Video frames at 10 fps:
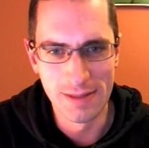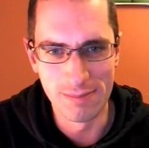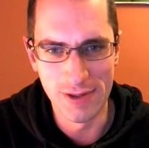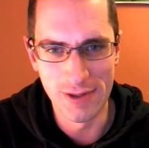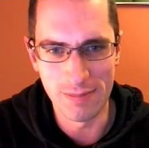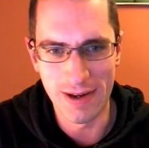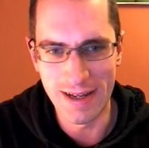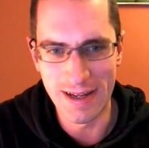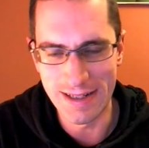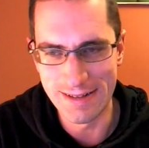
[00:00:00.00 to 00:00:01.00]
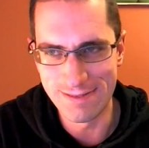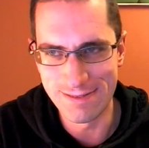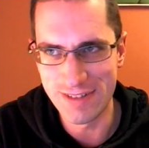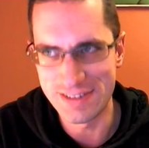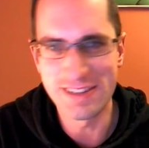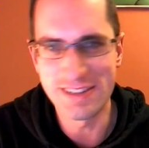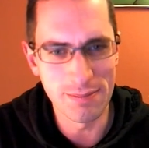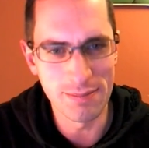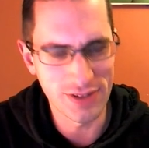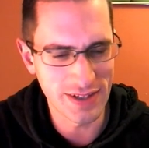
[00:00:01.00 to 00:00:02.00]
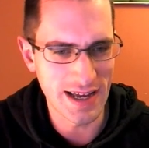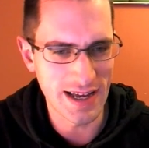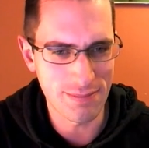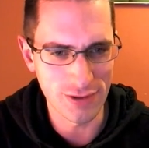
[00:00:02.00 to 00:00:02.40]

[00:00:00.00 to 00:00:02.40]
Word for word: but my recent attempt on that